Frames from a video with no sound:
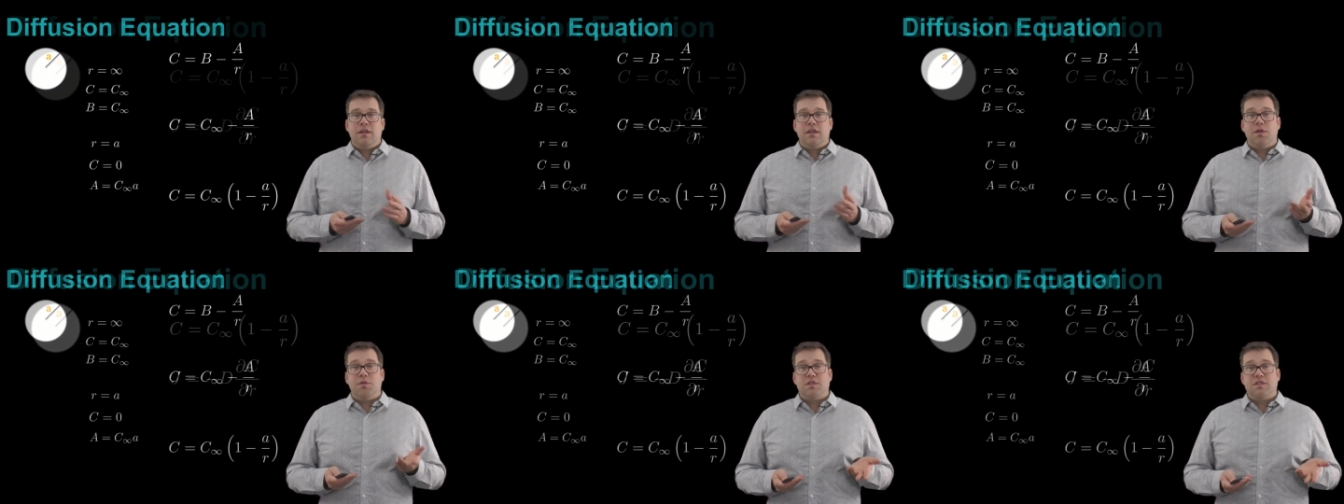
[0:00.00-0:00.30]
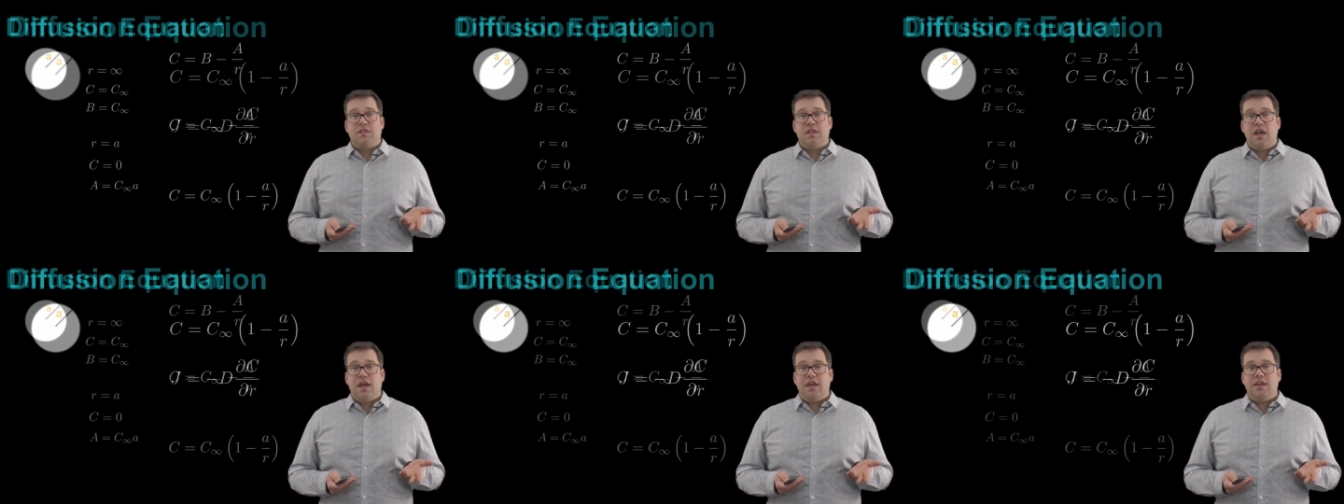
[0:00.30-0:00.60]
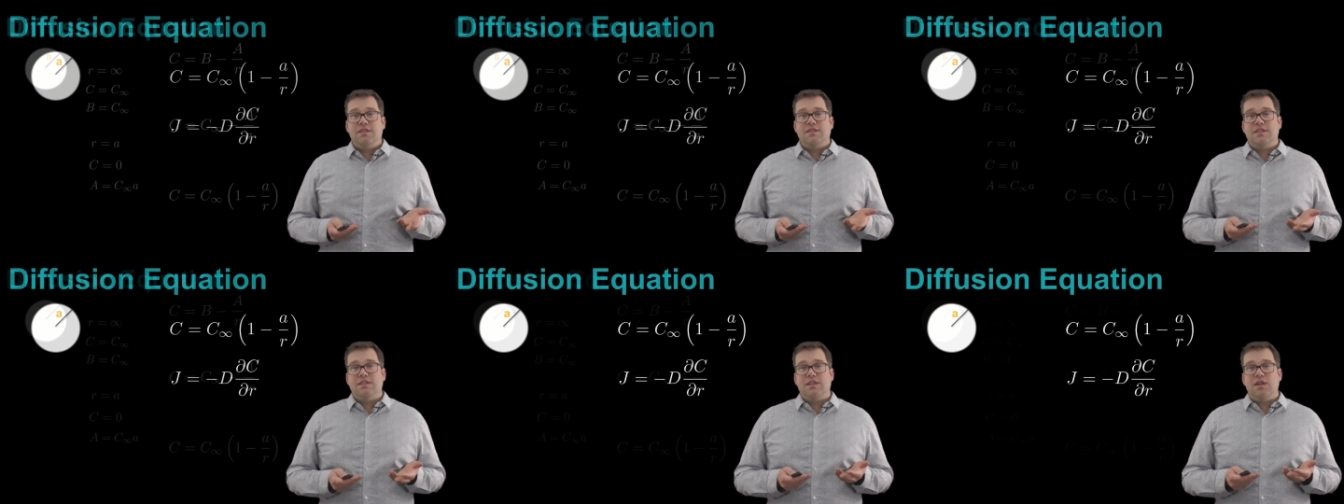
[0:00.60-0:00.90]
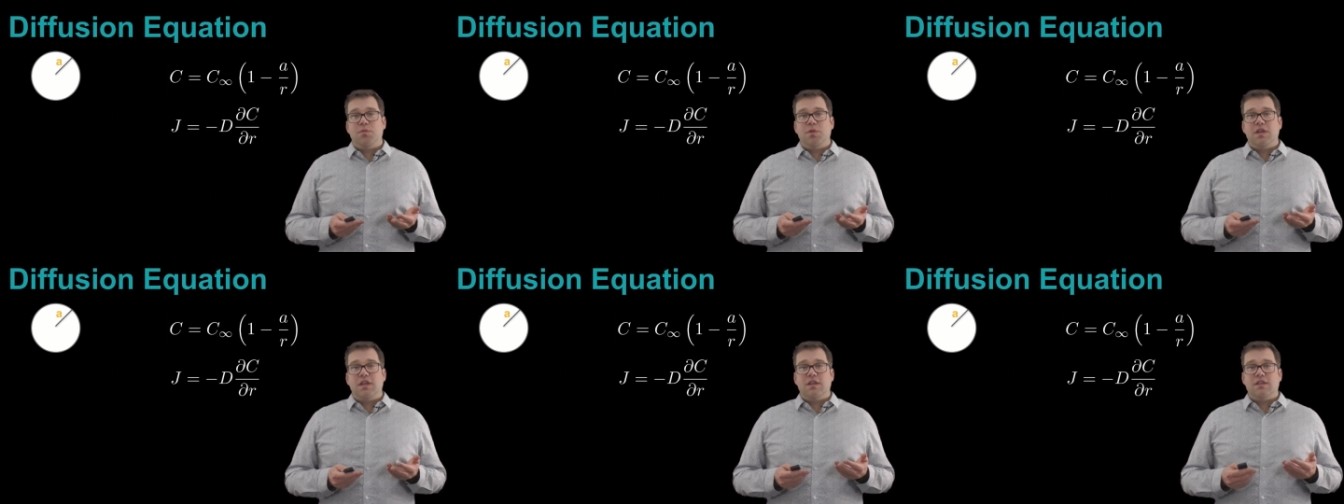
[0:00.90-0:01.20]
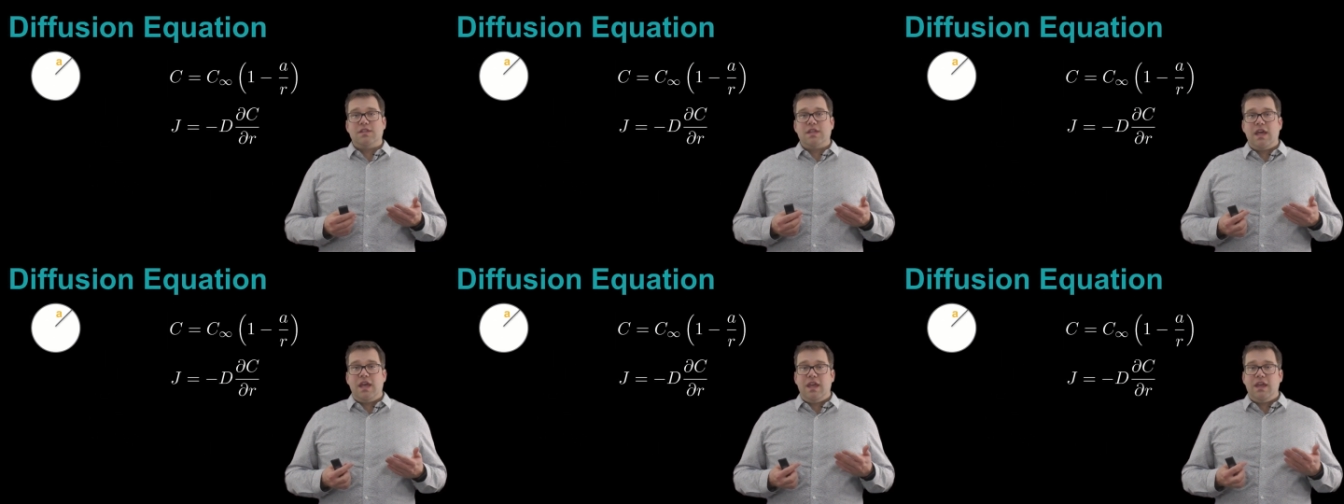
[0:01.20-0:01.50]
Now what's nice is that we
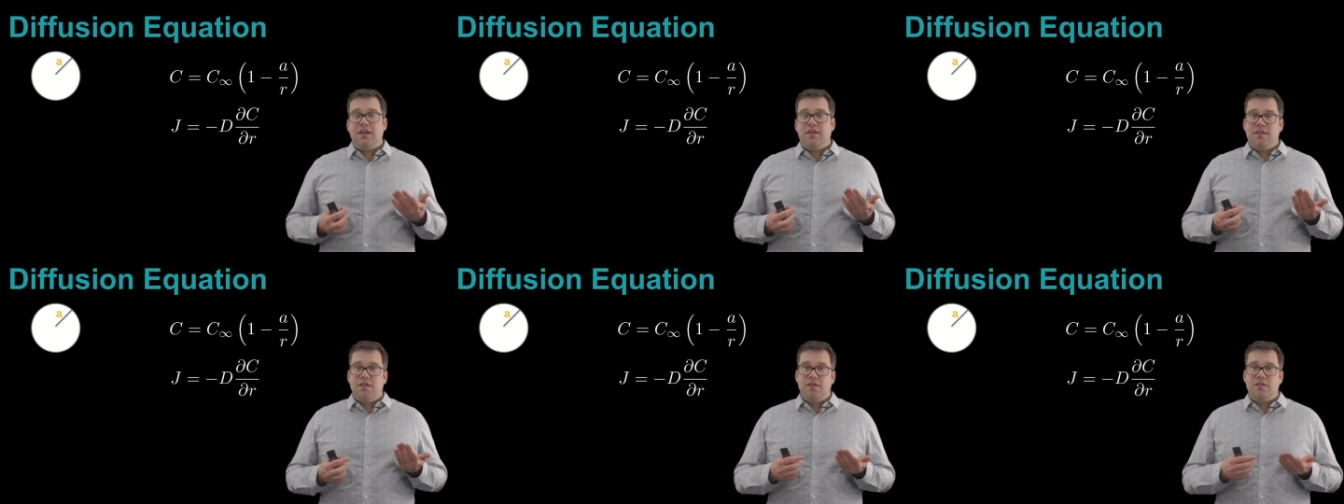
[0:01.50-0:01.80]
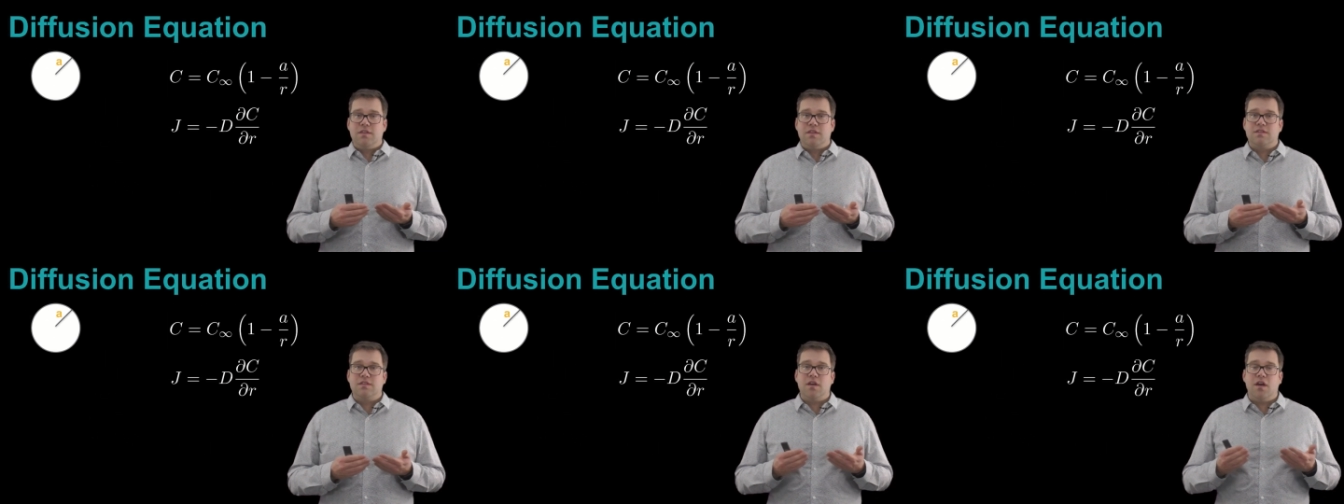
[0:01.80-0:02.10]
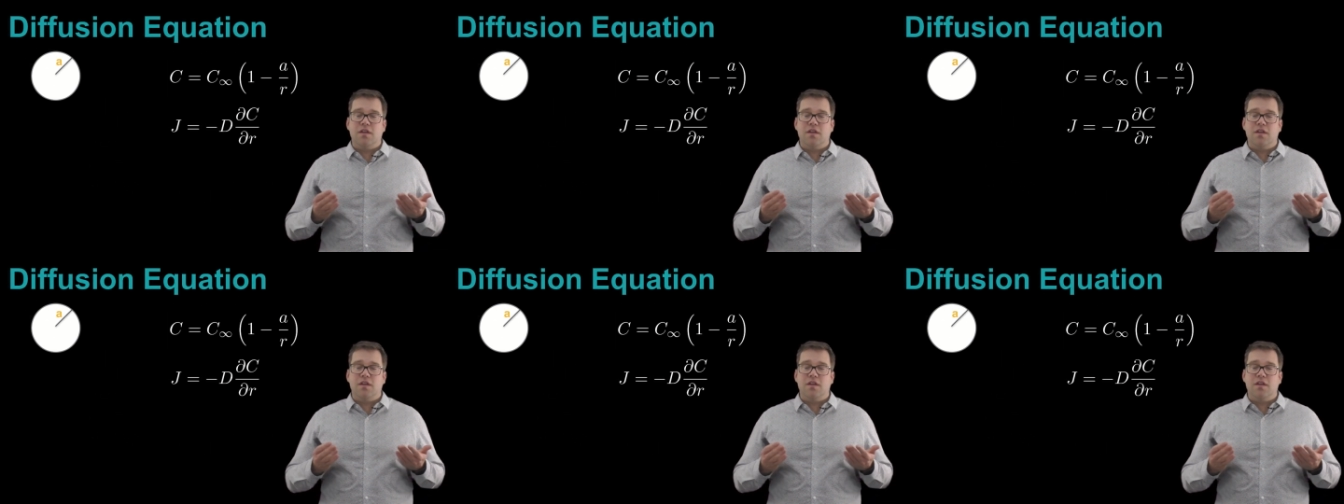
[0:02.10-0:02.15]
can take this